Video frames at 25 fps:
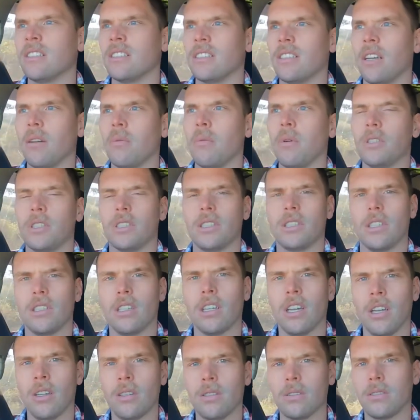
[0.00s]
So I watched the
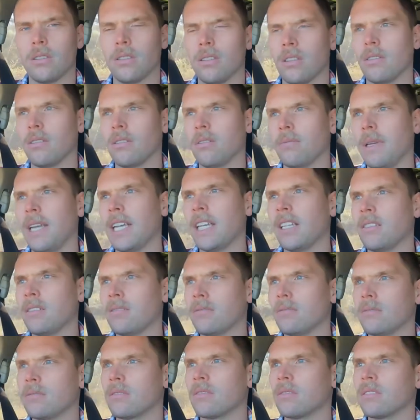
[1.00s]
goats on the
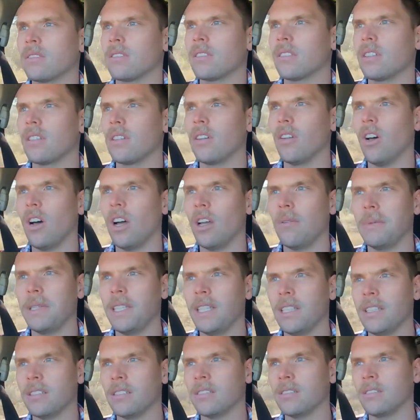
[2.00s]
mountain
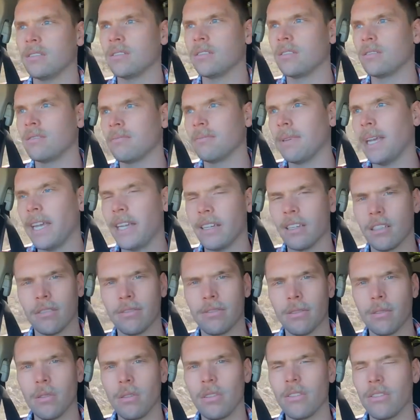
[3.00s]
climbing and making a
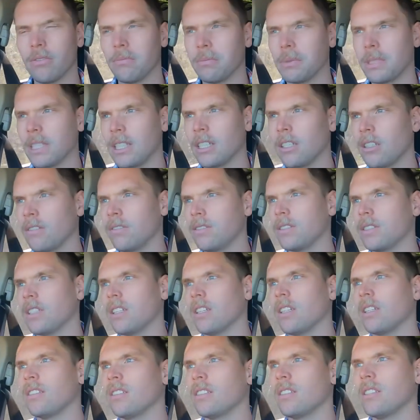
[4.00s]
fool of themselves.
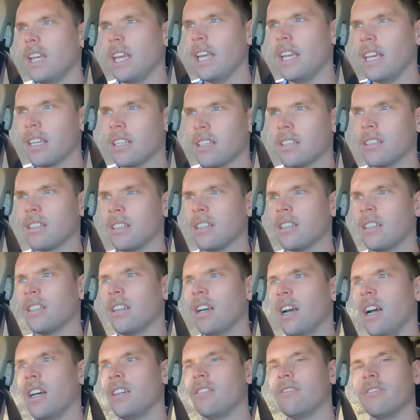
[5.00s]
So yeah,
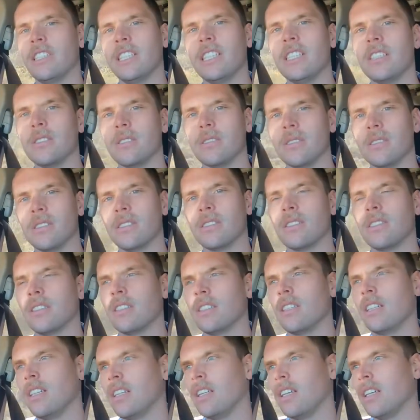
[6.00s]
unreal.
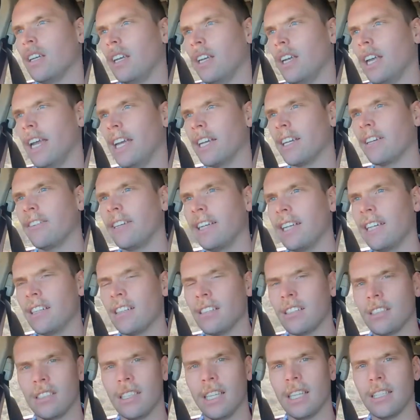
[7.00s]
Hang
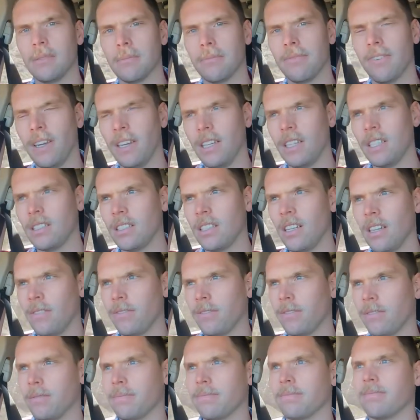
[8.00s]
around and see some funny
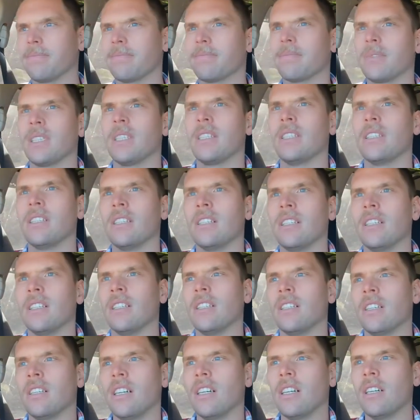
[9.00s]
stuff.
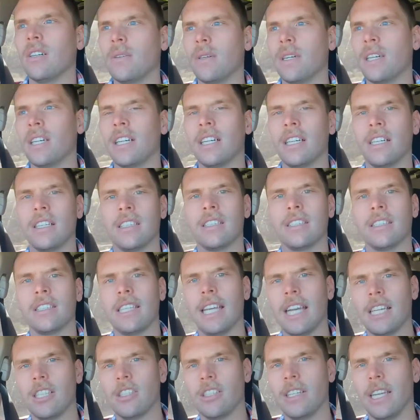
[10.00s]
I'll
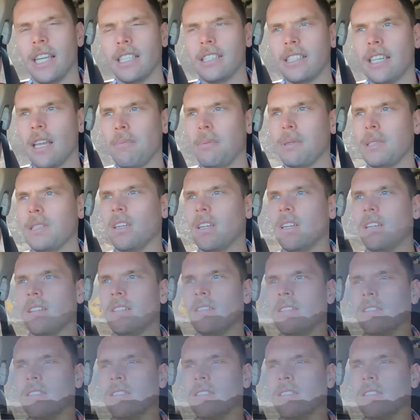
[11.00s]
catch you next episode.